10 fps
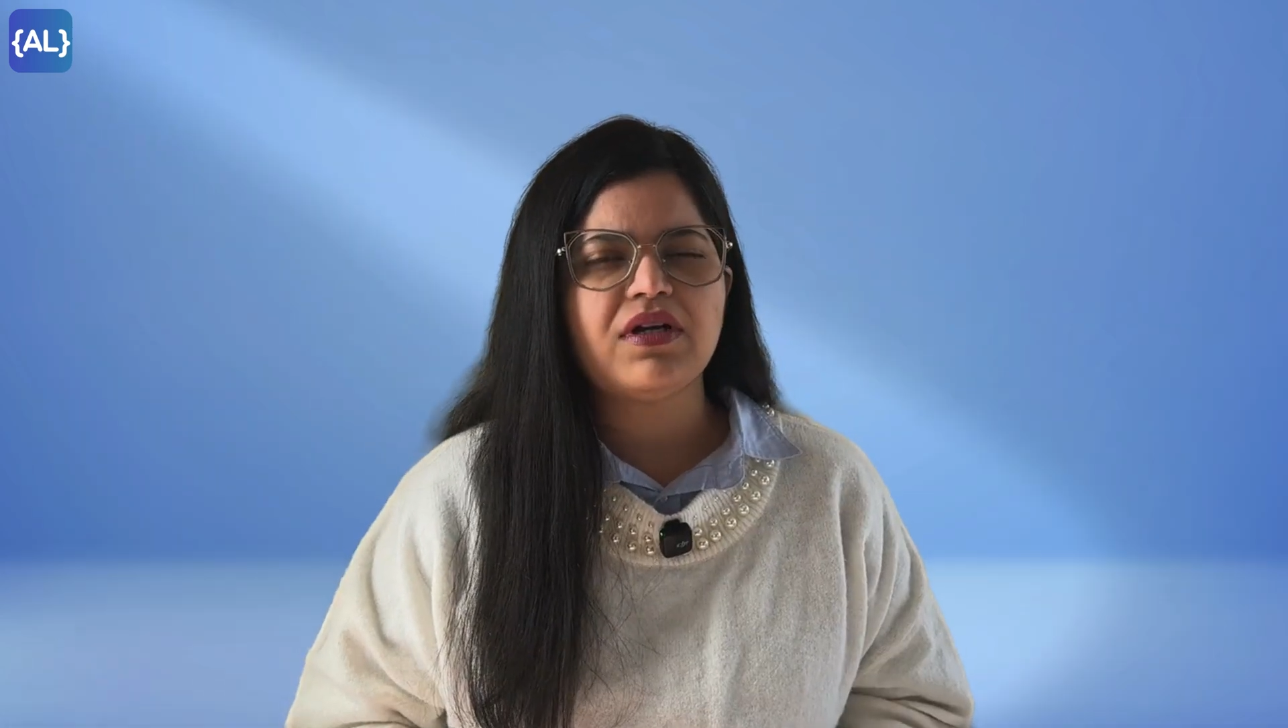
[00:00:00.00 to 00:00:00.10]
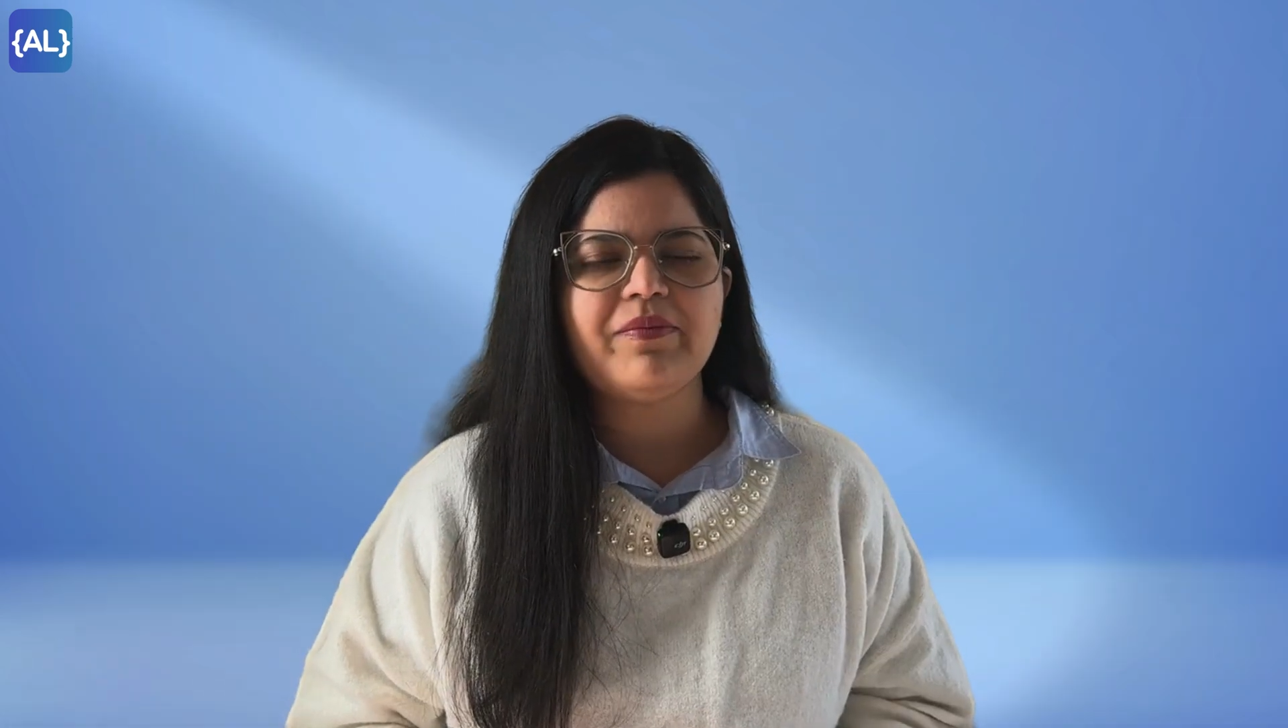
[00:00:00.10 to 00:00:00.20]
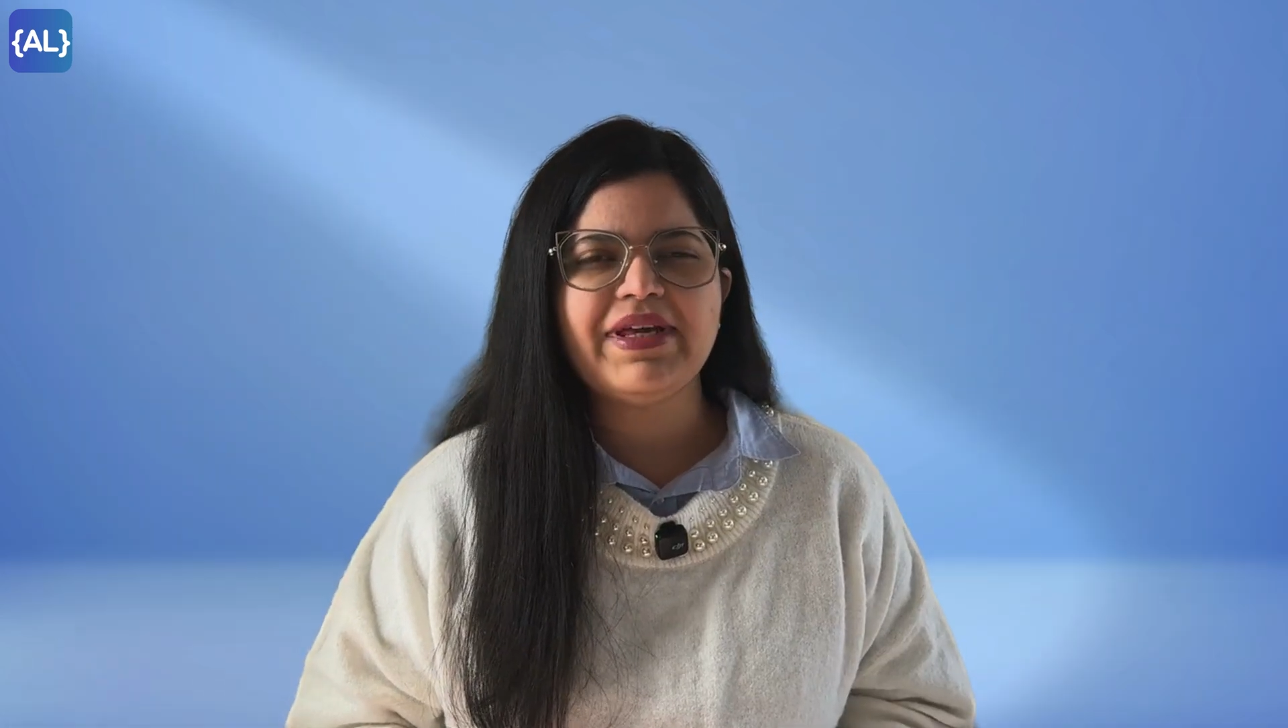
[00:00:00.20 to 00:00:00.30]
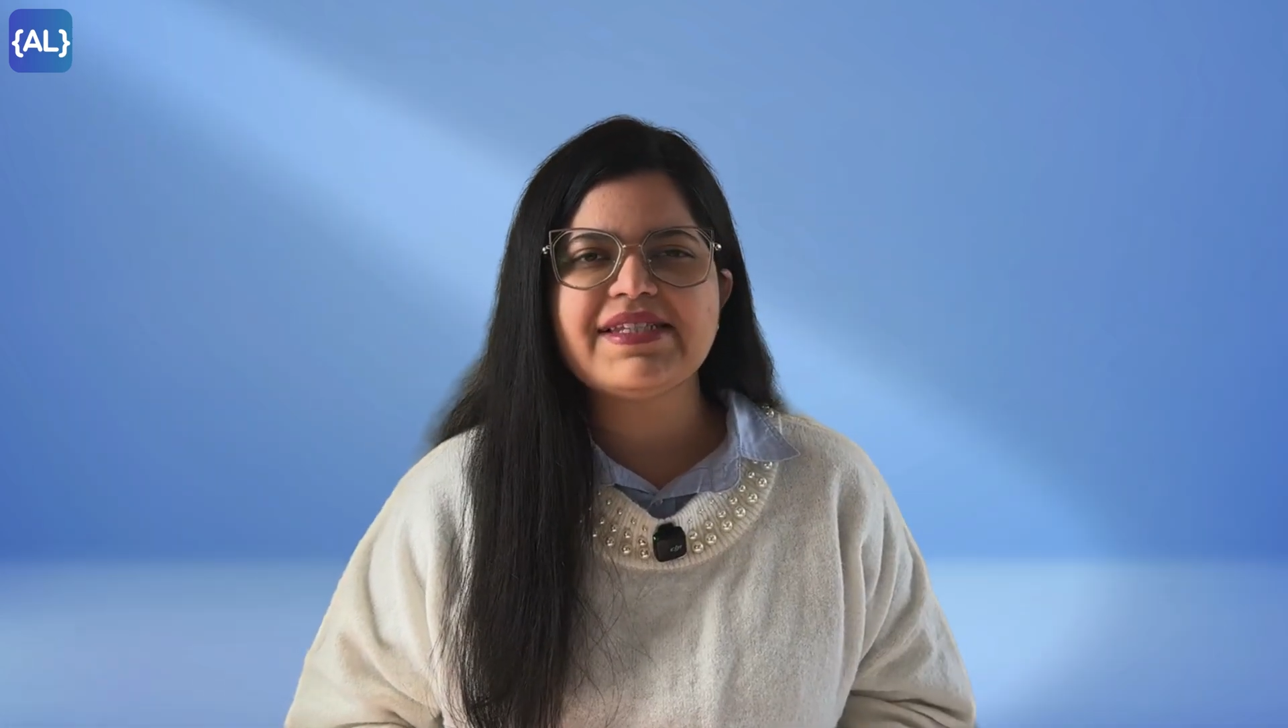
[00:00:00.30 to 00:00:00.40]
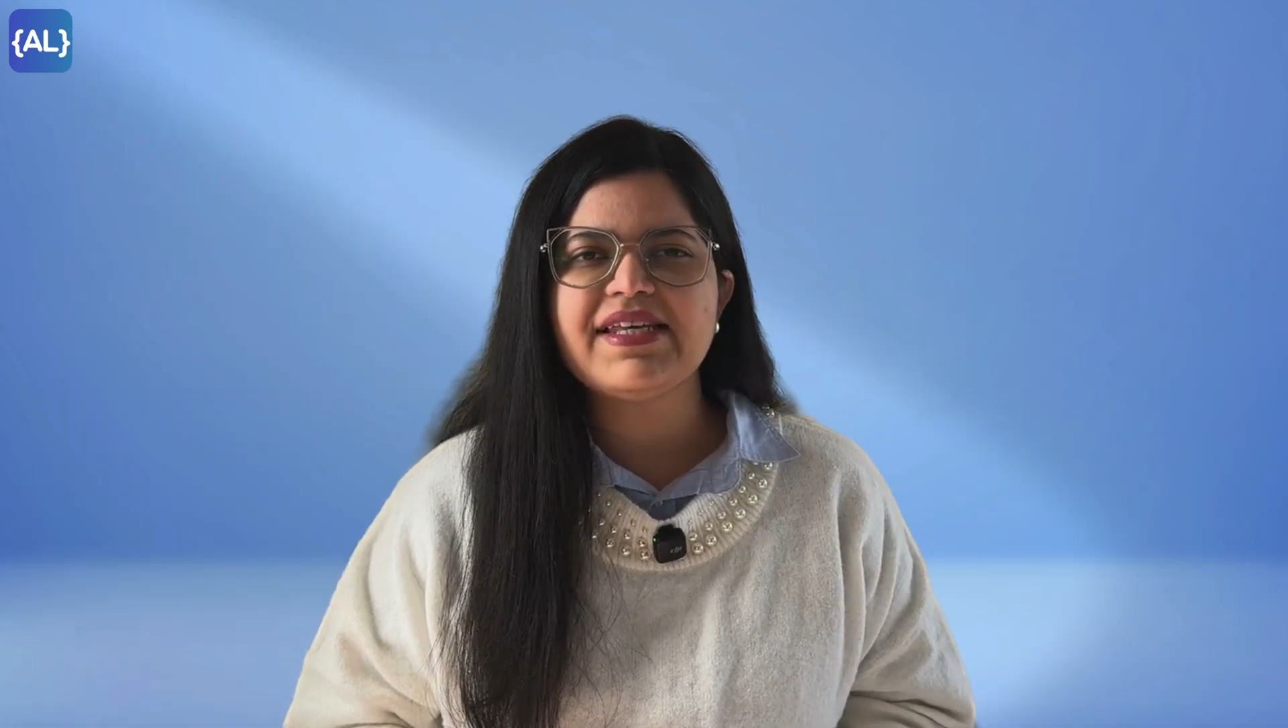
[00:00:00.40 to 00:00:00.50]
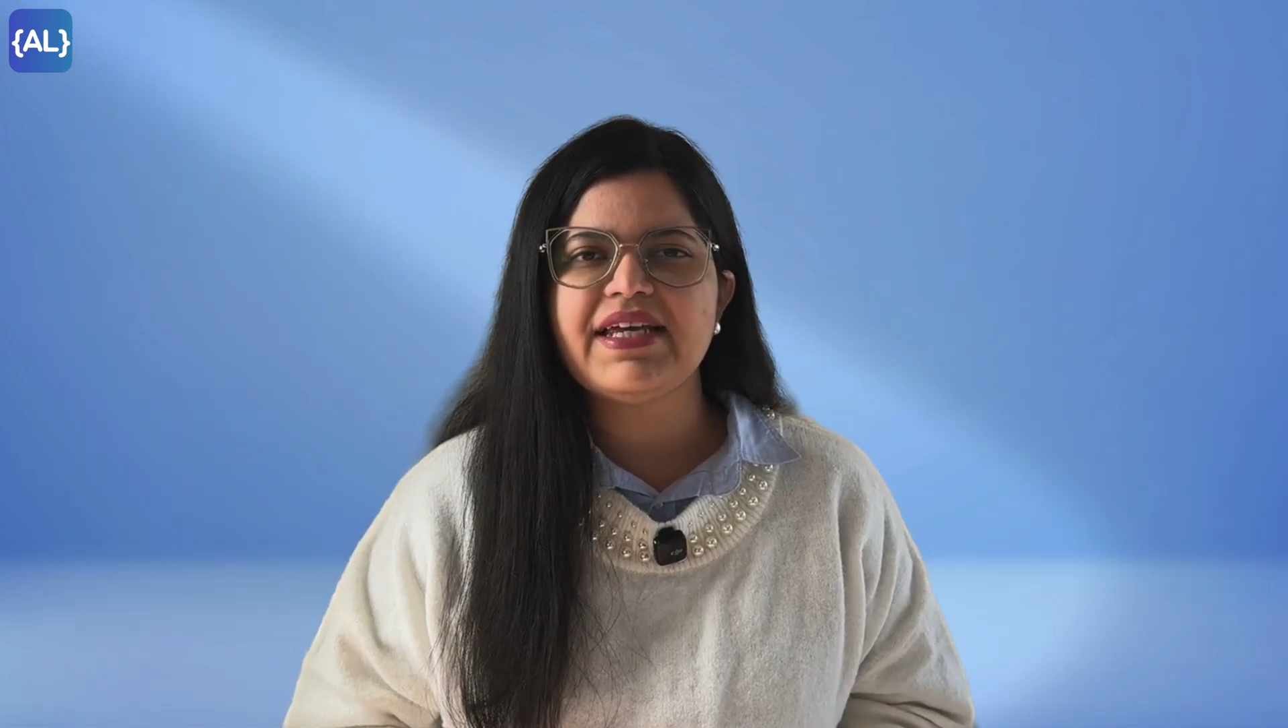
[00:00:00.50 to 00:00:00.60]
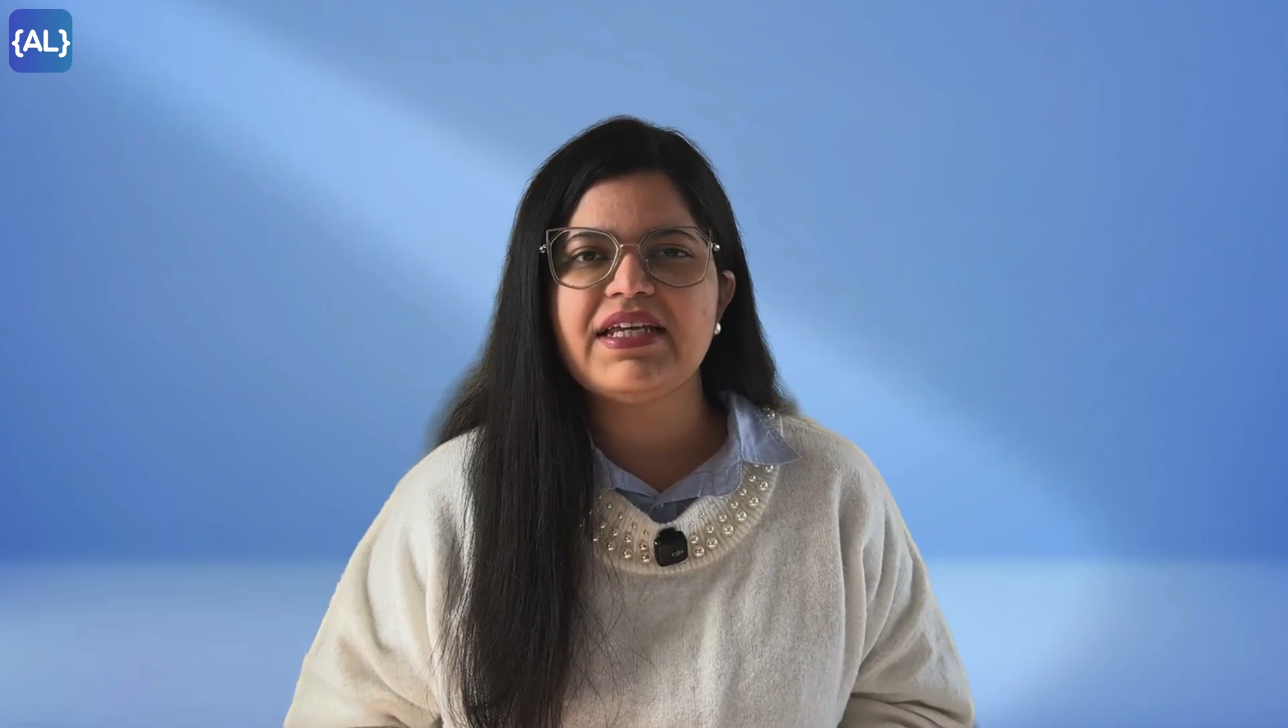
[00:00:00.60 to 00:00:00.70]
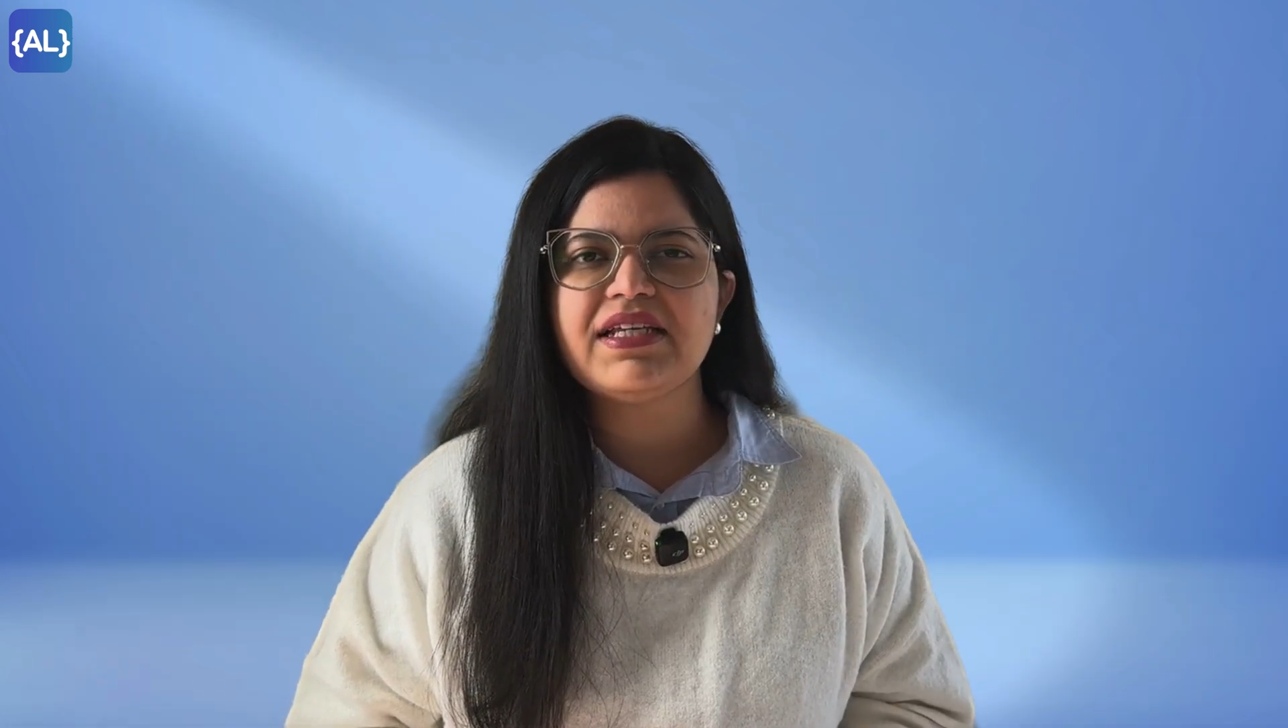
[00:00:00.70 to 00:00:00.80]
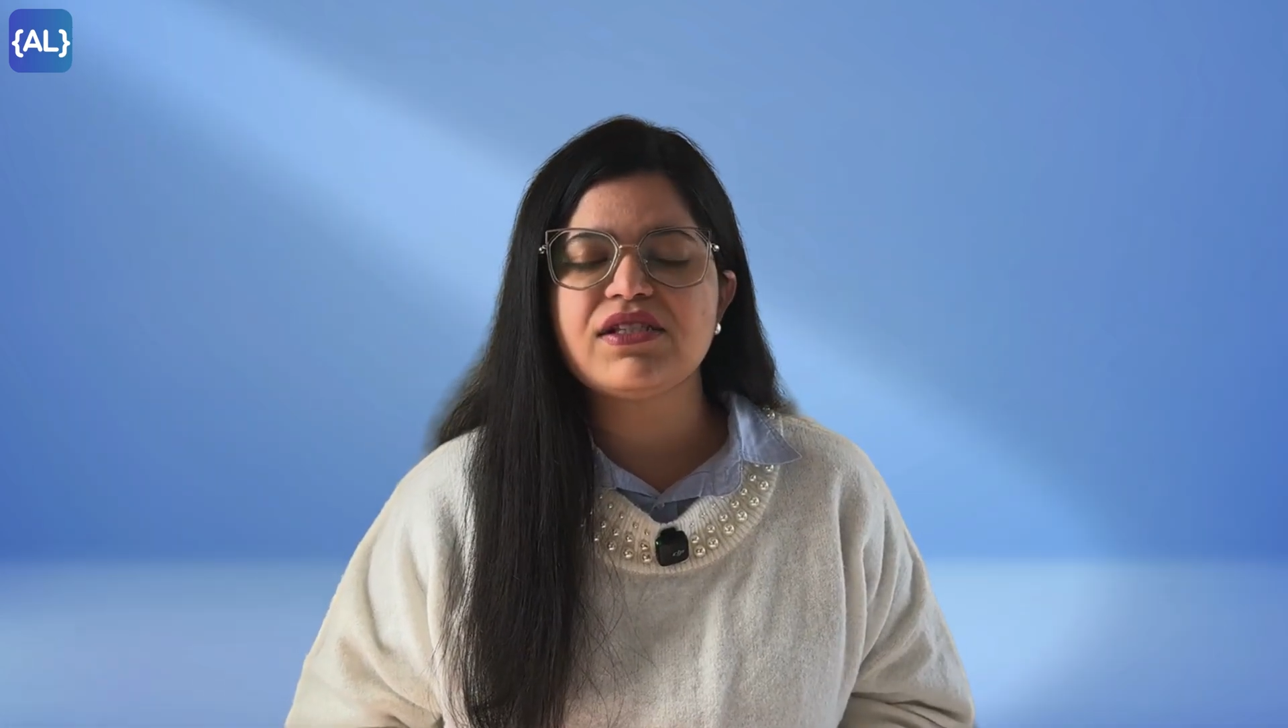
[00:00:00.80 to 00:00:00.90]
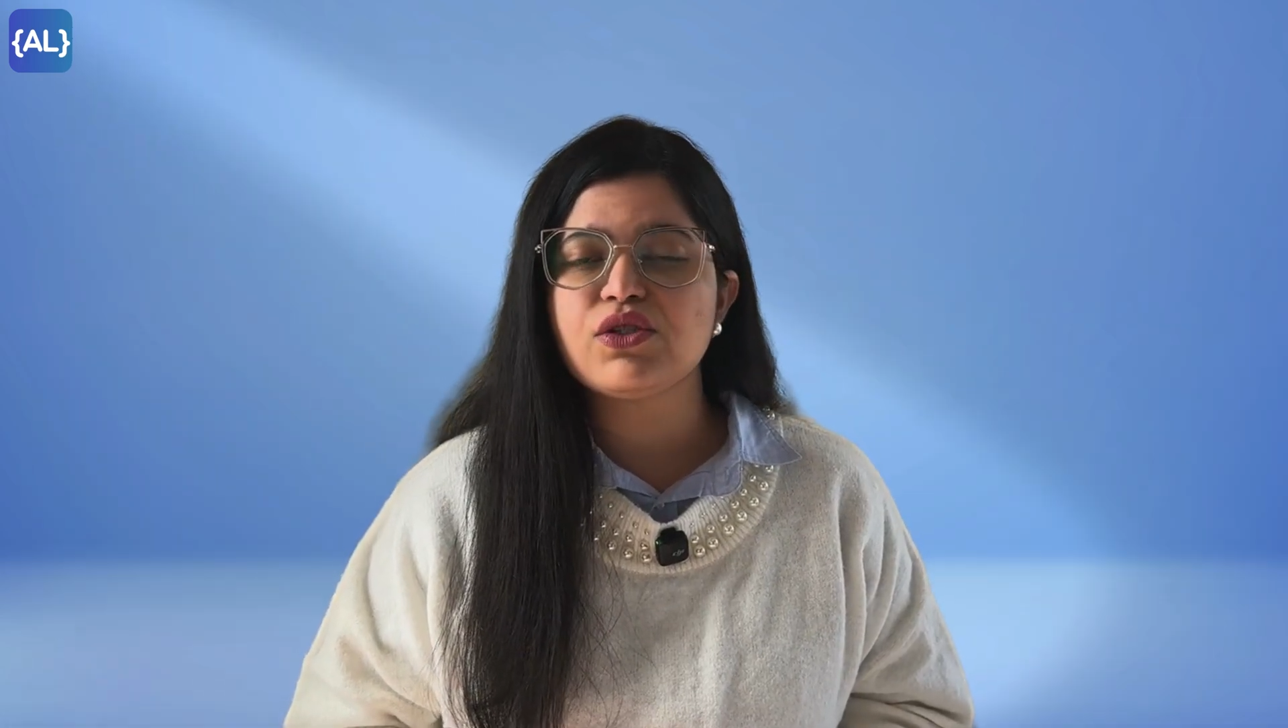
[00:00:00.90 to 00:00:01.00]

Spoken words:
makes Helix